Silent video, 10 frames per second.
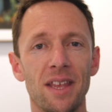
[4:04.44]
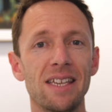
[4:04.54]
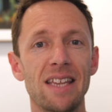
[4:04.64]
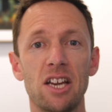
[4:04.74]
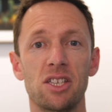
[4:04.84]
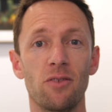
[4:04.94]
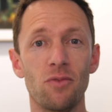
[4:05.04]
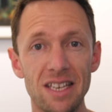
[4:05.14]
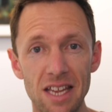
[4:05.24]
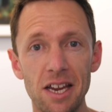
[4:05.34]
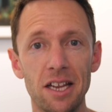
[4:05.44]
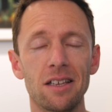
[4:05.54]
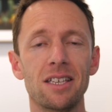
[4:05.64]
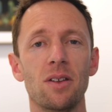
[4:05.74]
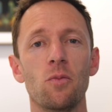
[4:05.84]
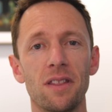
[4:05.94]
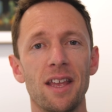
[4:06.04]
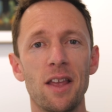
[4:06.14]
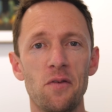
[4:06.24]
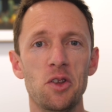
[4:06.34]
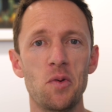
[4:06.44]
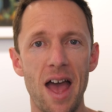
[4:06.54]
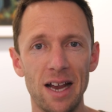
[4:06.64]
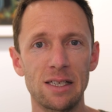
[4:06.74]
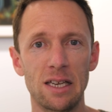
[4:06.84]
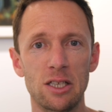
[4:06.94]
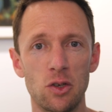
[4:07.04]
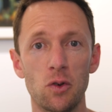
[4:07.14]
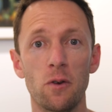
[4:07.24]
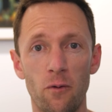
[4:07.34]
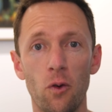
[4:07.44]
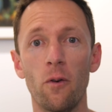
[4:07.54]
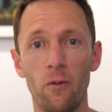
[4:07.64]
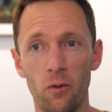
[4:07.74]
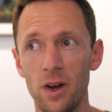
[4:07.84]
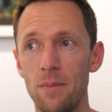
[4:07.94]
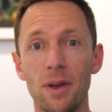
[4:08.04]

It is actually ridiculous what they're giving you access to for free.